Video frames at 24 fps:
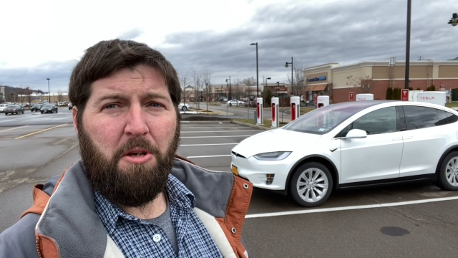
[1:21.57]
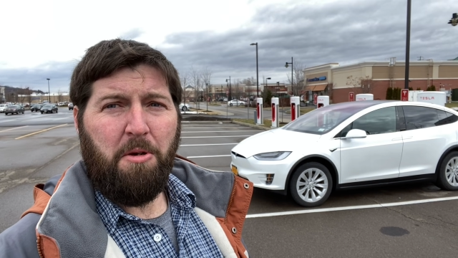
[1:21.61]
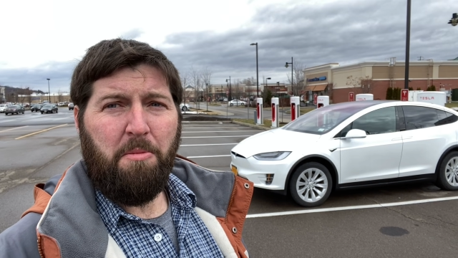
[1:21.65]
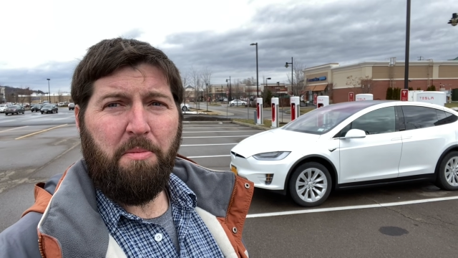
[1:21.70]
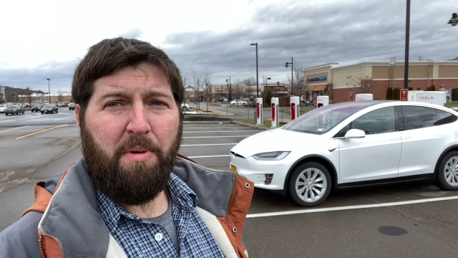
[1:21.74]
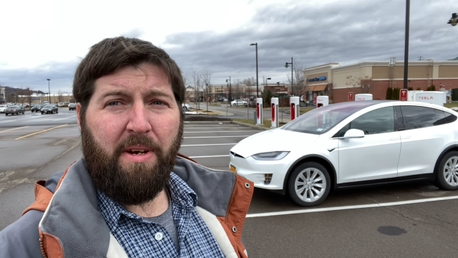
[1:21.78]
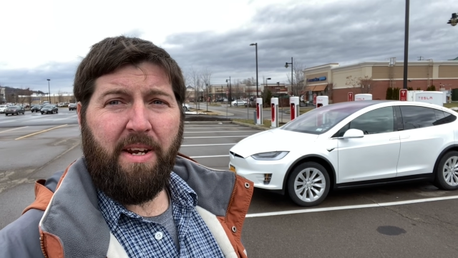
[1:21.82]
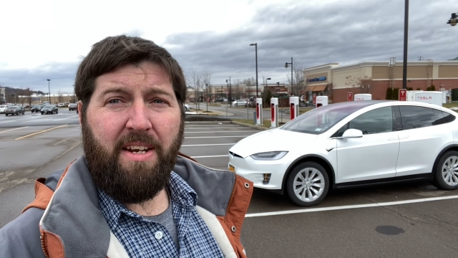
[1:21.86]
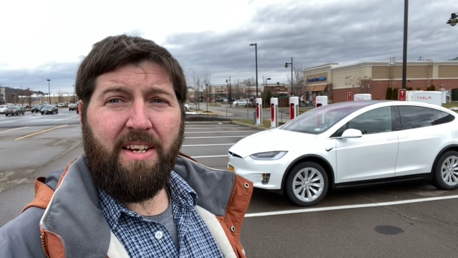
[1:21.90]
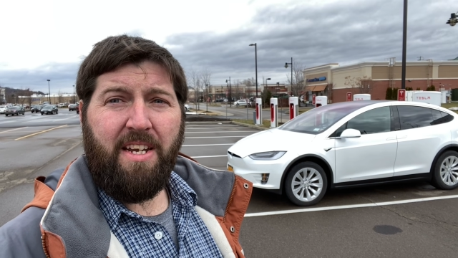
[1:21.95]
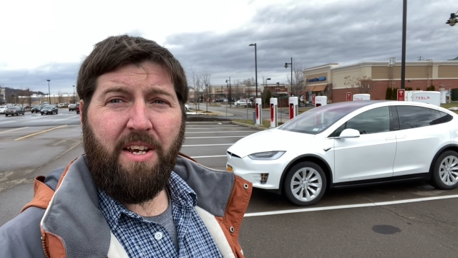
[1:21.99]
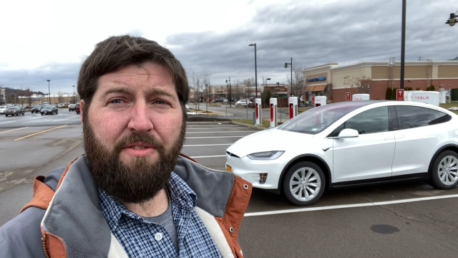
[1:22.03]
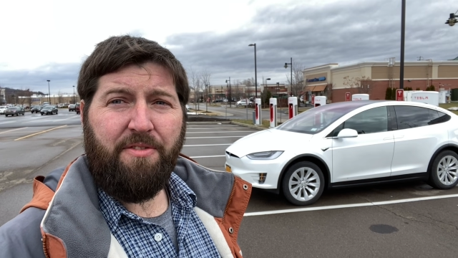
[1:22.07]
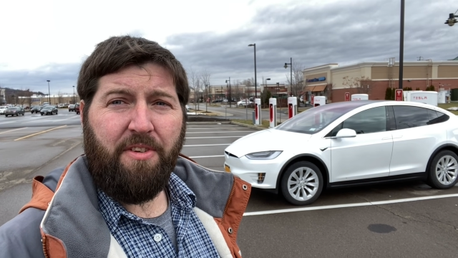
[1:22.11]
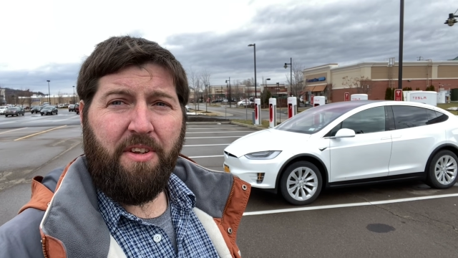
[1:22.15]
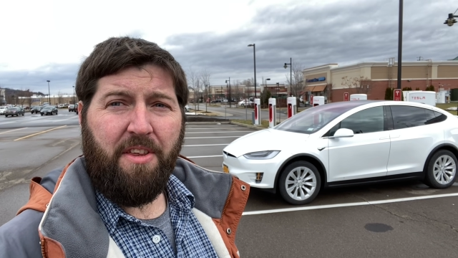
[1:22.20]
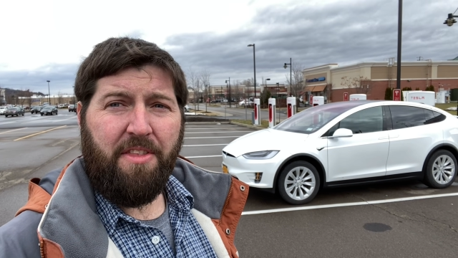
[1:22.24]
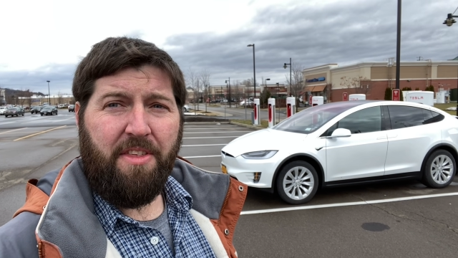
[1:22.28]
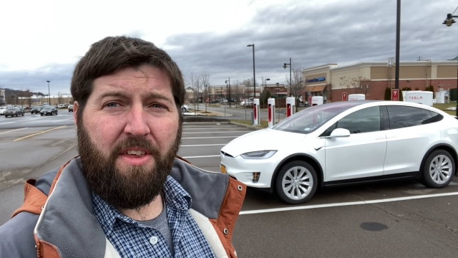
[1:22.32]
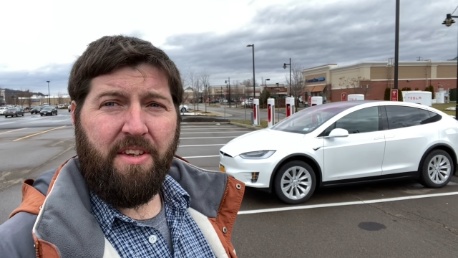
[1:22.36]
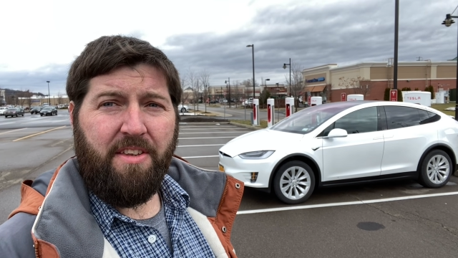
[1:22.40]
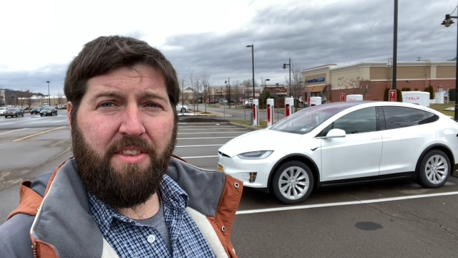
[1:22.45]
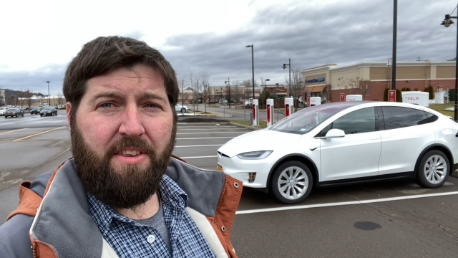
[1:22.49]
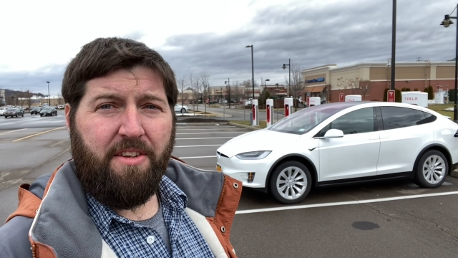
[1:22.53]
But I definitely
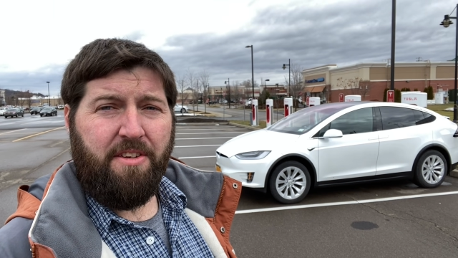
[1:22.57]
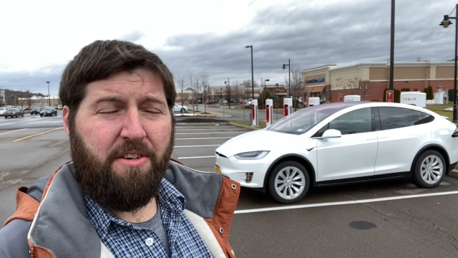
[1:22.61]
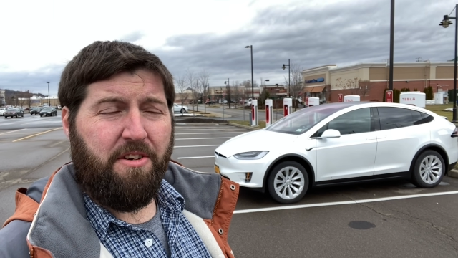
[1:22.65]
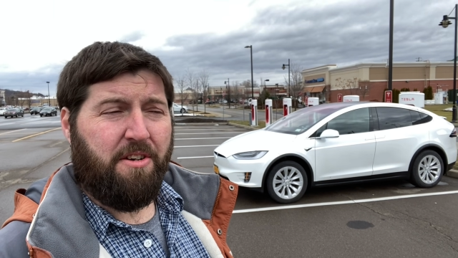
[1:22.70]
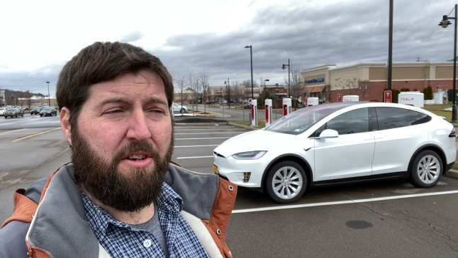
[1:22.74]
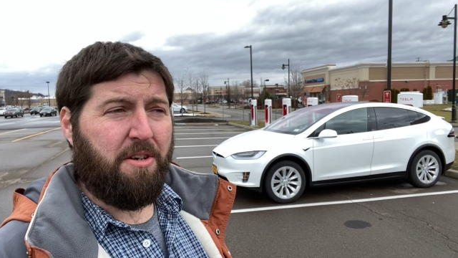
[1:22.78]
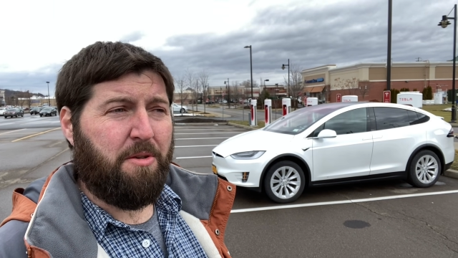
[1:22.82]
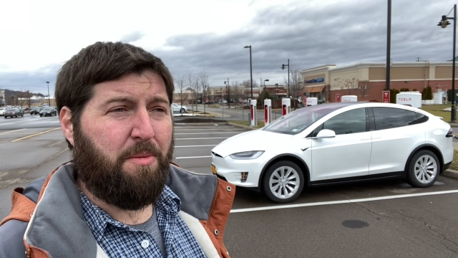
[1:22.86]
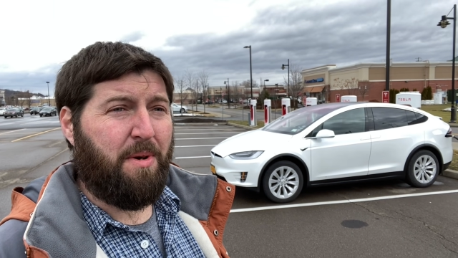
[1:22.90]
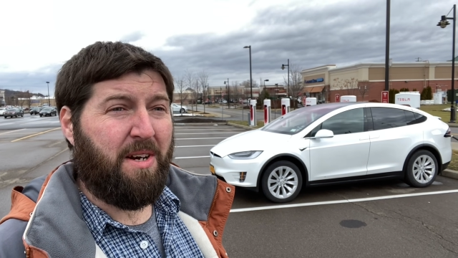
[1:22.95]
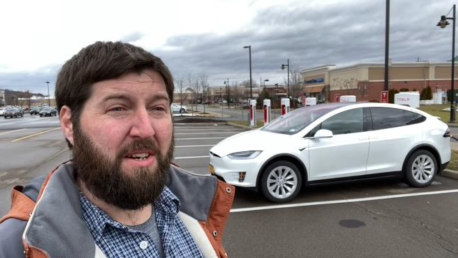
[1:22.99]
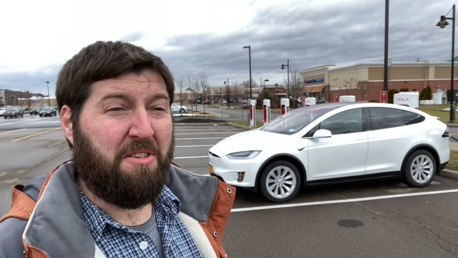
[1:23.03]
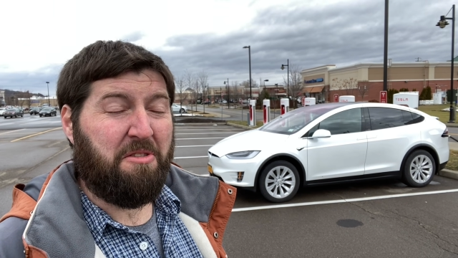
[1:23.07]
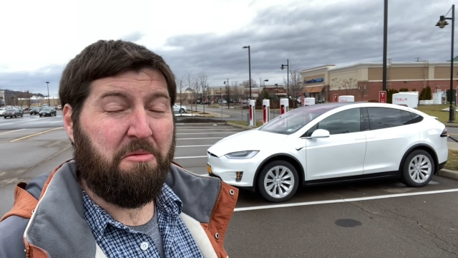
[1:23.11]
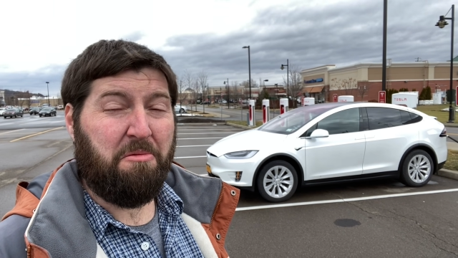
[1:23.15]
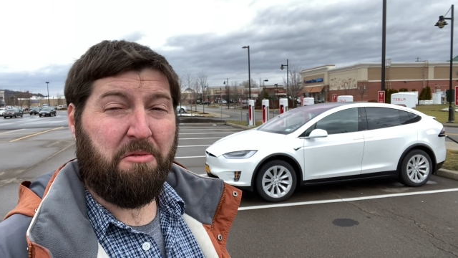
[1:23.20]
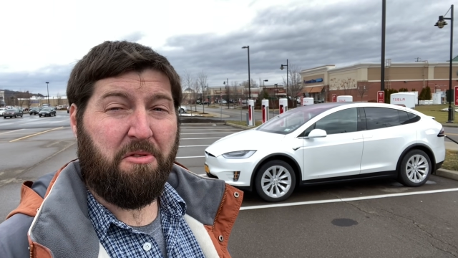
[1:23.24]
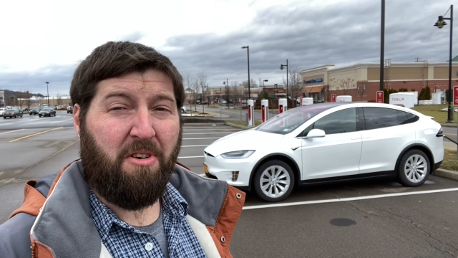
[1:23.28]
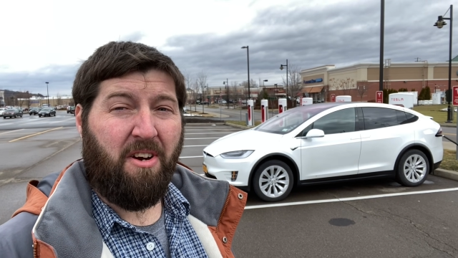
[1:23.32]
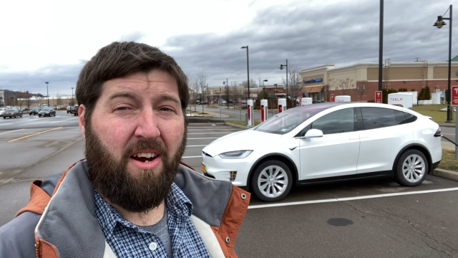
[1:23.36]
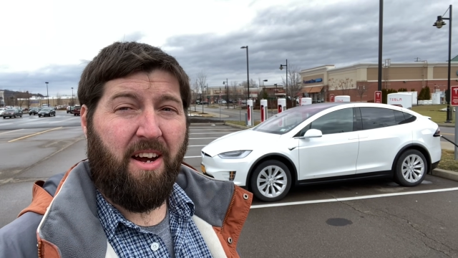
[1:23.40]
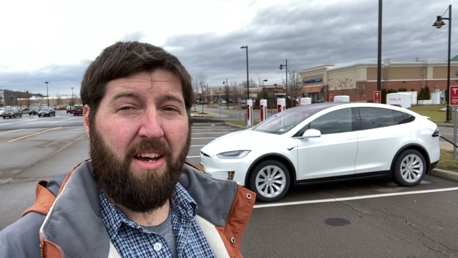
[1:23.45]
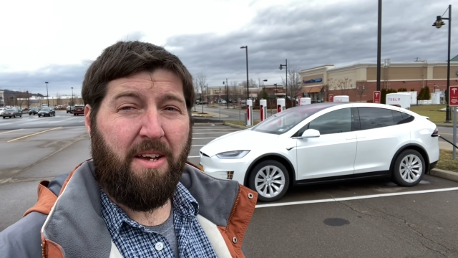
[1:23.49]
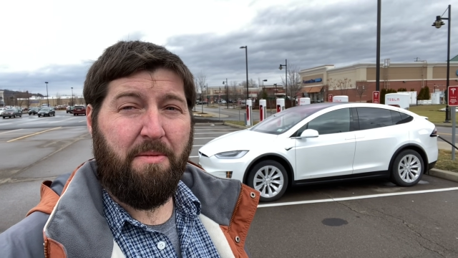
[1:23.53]
think that you're going to want to
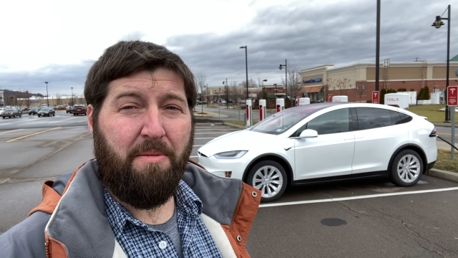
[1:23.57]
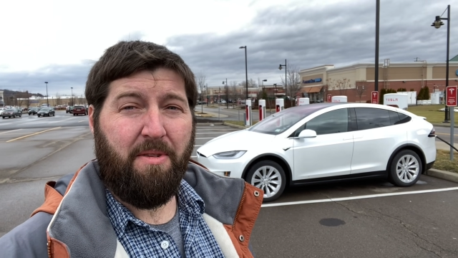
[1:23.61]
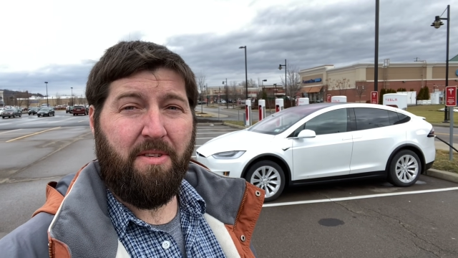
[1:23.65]
subscribe